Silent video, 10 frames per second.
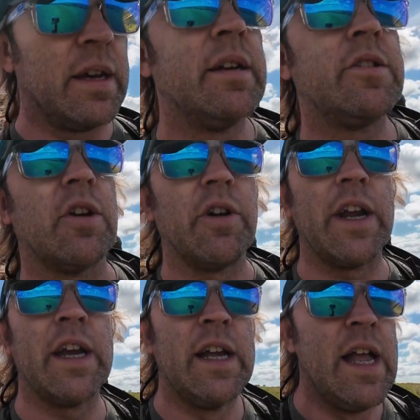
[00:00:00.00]

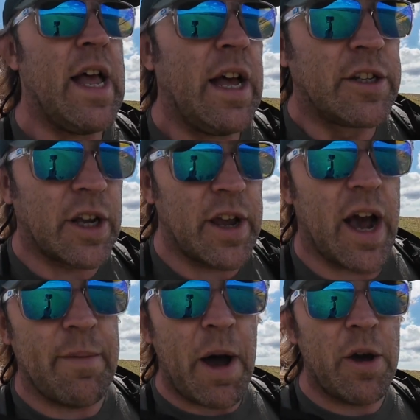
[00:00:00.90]
Sorry. So
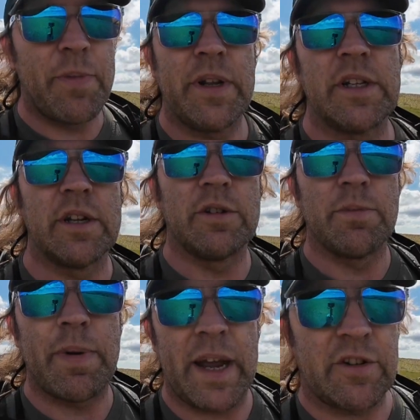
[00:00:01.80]
yeah, I'm hoping to do
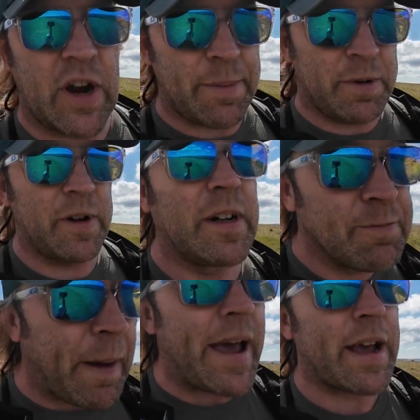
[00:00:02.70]
some
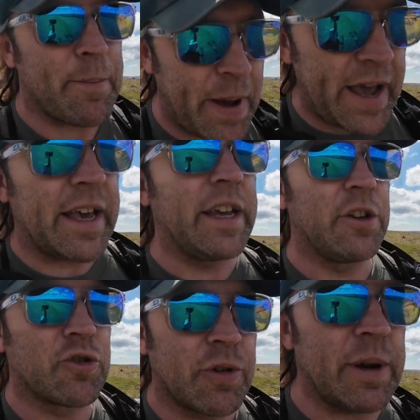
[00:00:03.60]

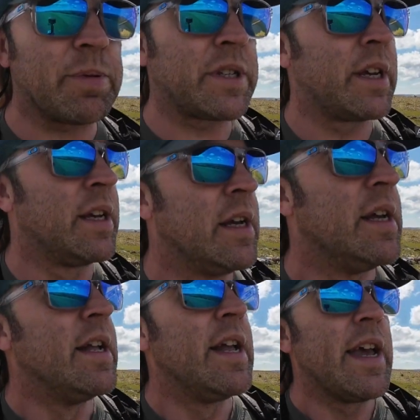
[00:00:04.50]
backpacking trips
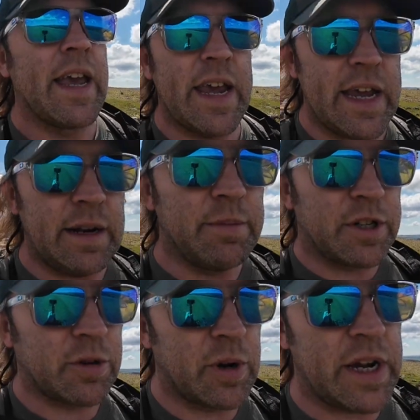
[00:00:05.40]
in
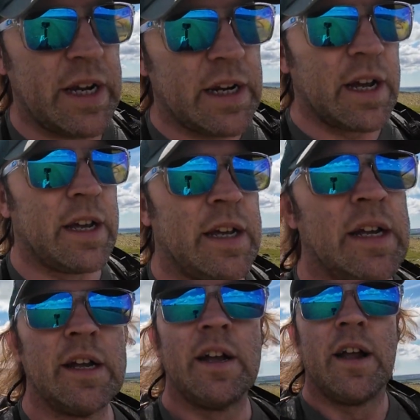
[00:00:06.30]
between
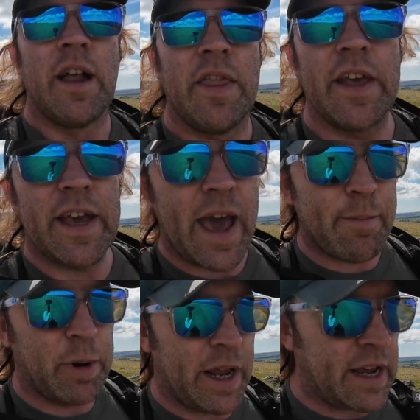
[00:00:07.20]
the
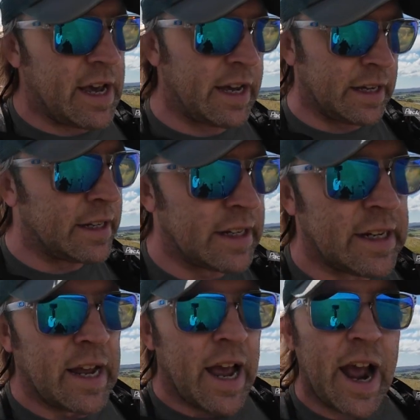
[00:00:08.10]
gambling
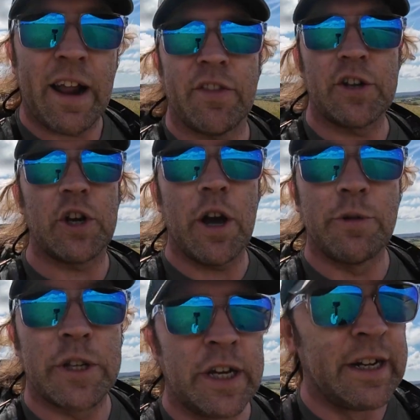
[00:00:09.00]
and the
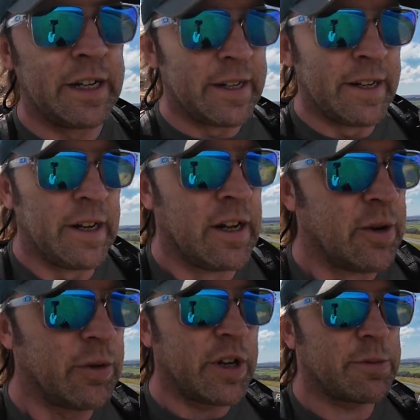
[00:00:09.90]
shows,
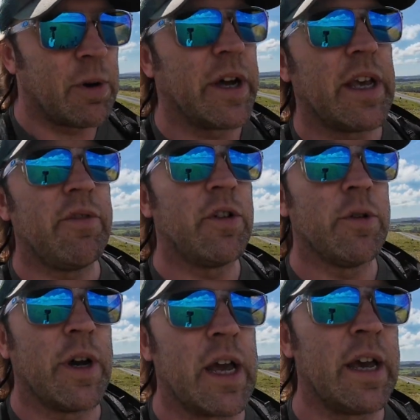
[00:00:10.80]
which might give
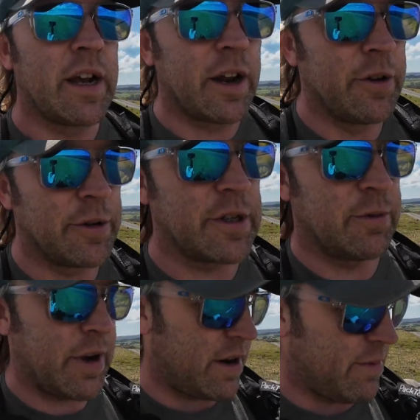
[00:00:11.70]
you a clue as to
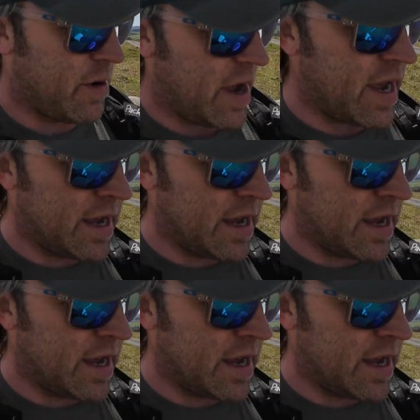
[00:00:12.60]
where I might